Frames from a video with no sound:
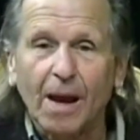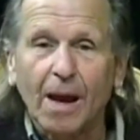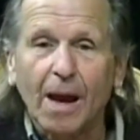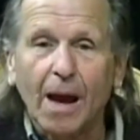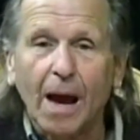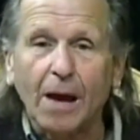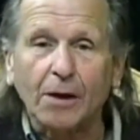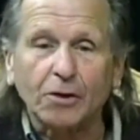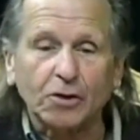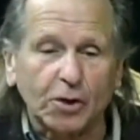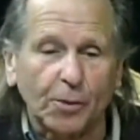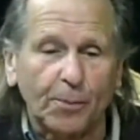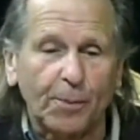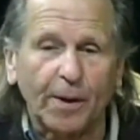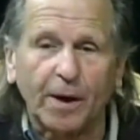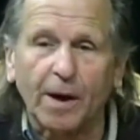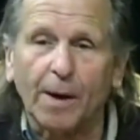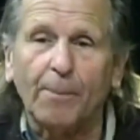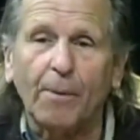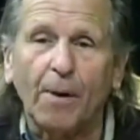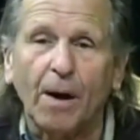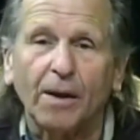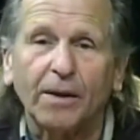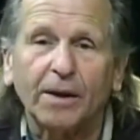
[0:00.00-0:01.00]
I used to pick
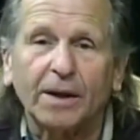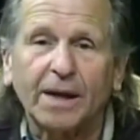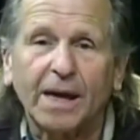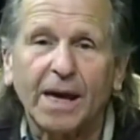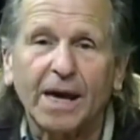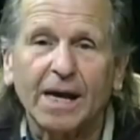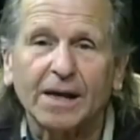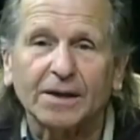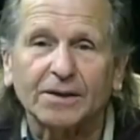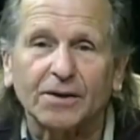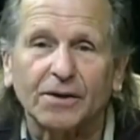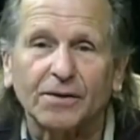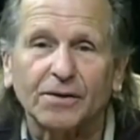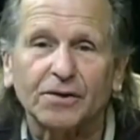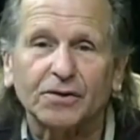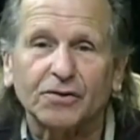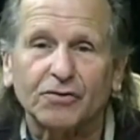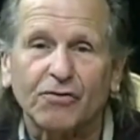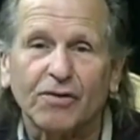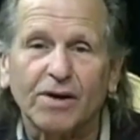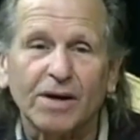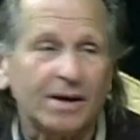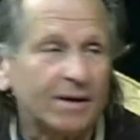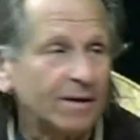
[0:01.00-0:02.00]
up all the cans on the
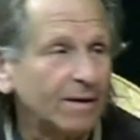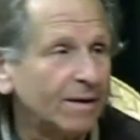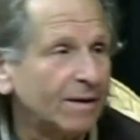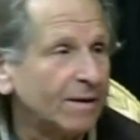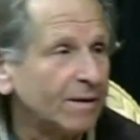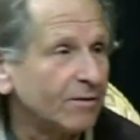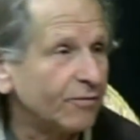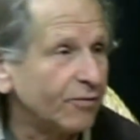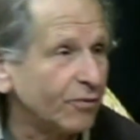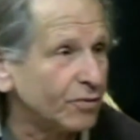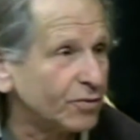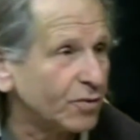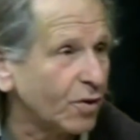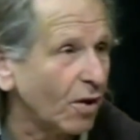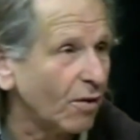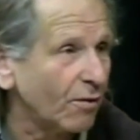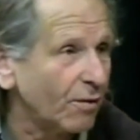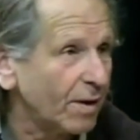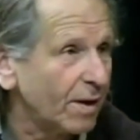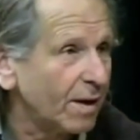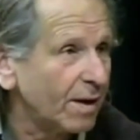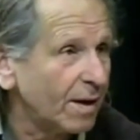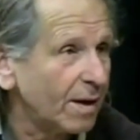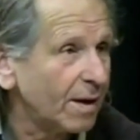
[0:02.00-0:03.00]
street. True
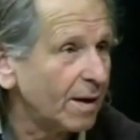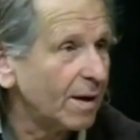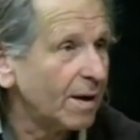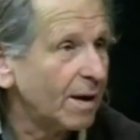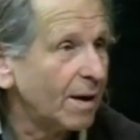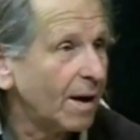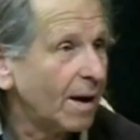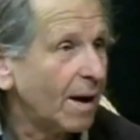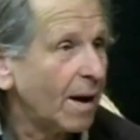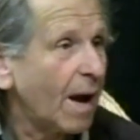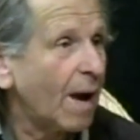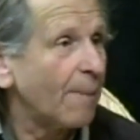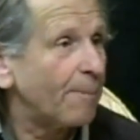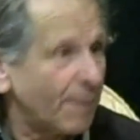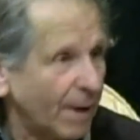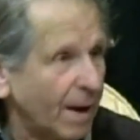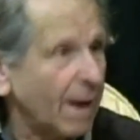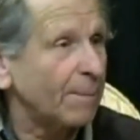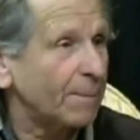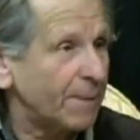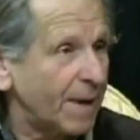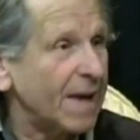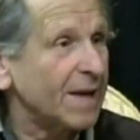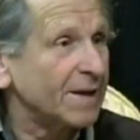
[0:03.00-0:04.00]
story. Okay. I pick
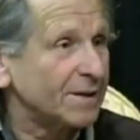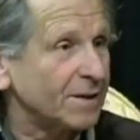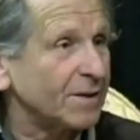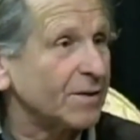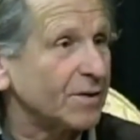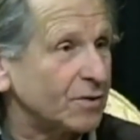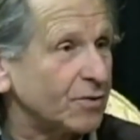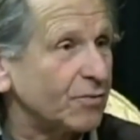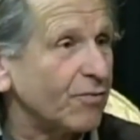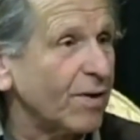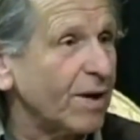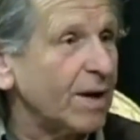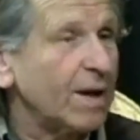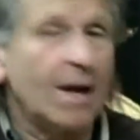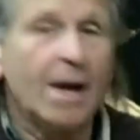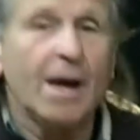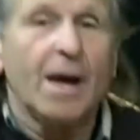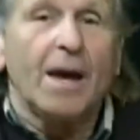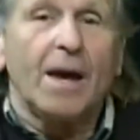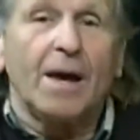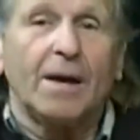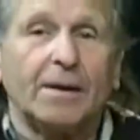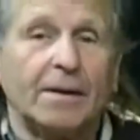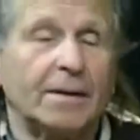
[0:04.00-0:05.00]
up cans on the street. We're,
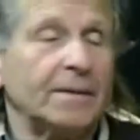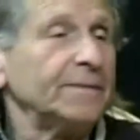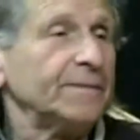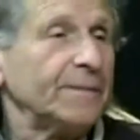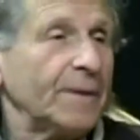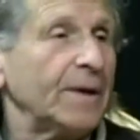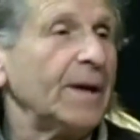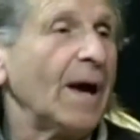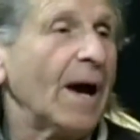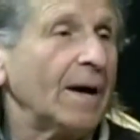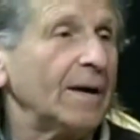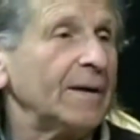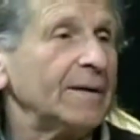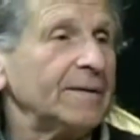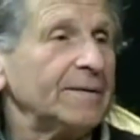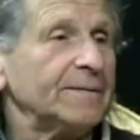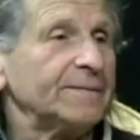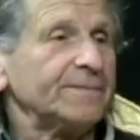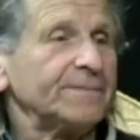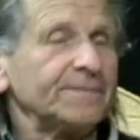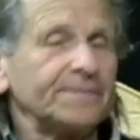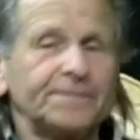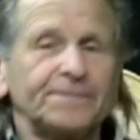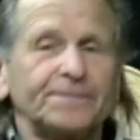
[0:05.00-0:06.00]
we're yeah, yeah. We're
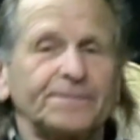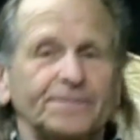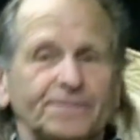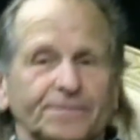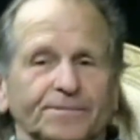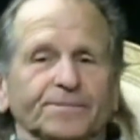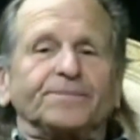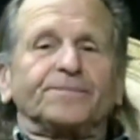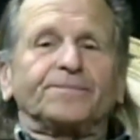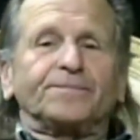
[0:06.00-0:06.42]
going to get back to